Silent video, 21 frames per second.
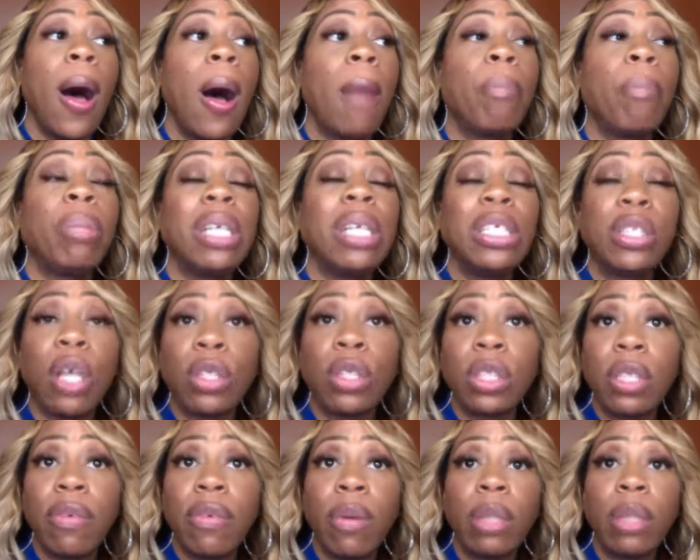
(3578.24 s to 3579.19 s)
Please go to
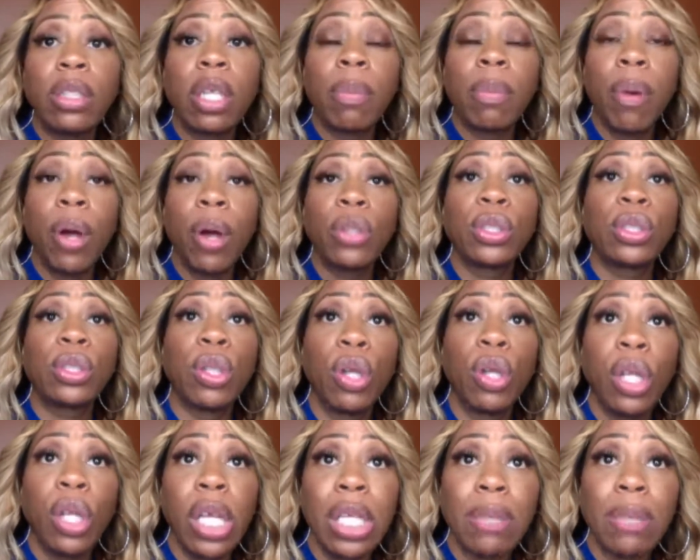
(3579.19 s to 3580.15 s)
the polls as
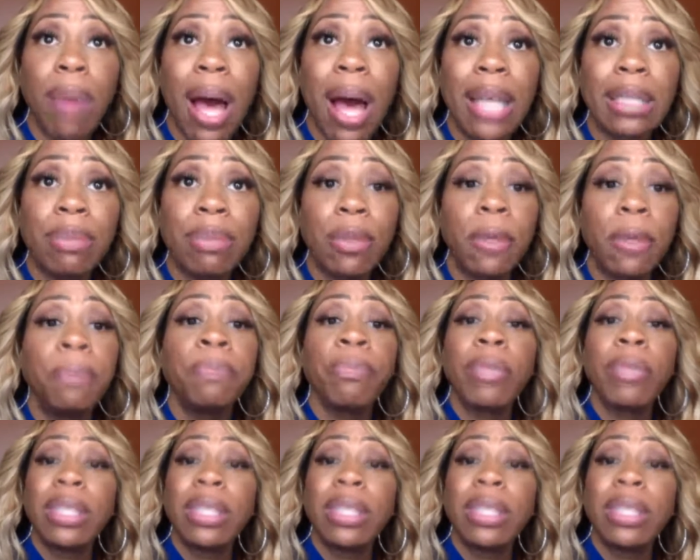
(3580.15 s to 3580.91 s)
early as possible.